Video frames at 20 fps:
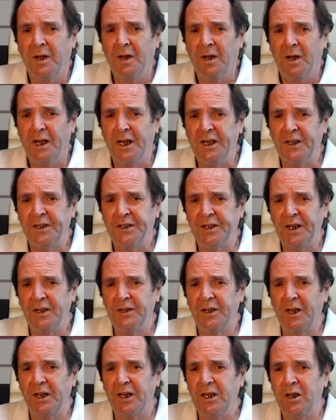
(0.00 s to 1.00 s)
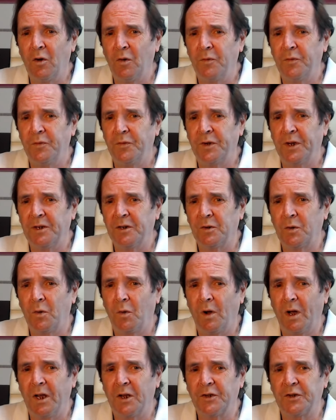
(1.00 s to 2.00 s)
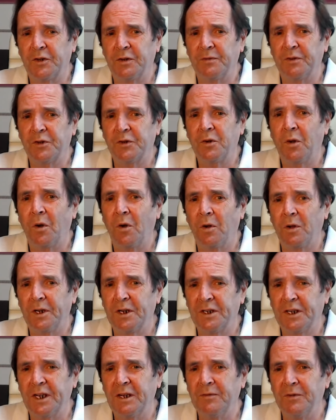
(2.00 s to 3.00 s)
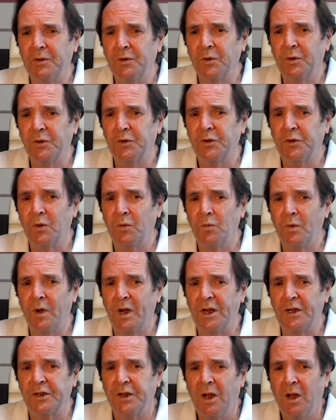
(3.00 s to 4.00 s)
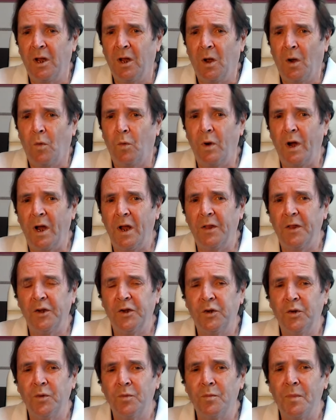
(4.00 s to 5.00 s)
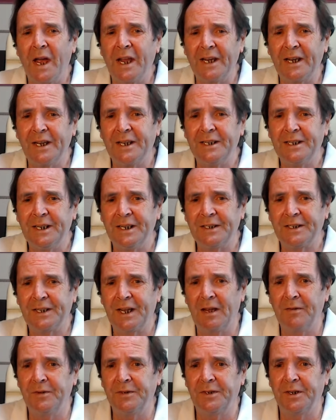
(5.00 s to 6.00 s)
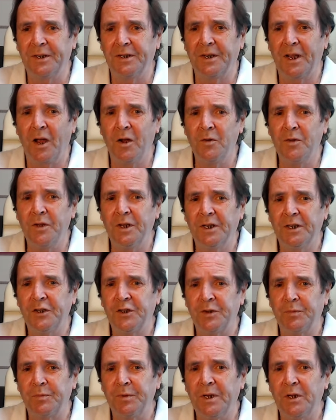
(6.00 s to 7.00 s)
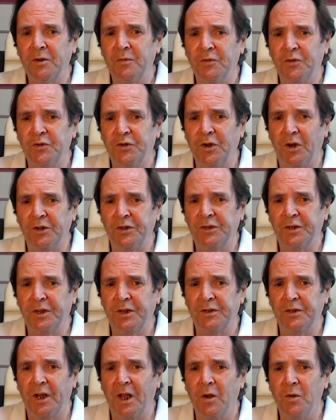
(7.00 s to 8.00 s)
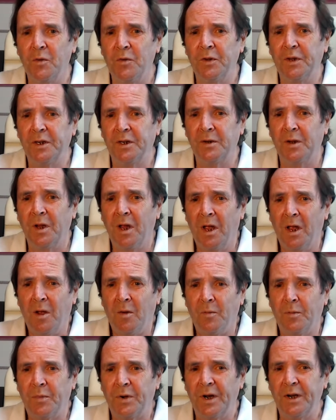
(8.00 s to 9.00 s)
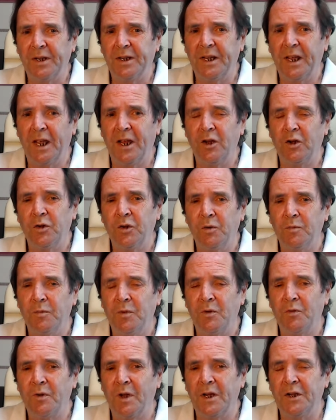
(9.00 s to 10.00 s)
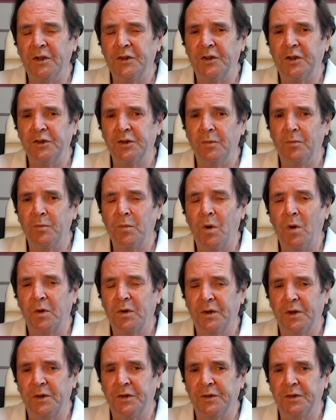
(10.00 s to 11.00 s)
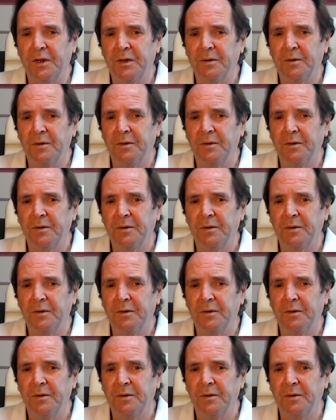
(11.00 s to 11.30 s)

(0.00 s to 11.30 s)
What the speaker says: He stated that he often inquires of his colleagues, even those in the West, where the humanity is evident, how they can speak of justice and how they can predicate human rights and democracy.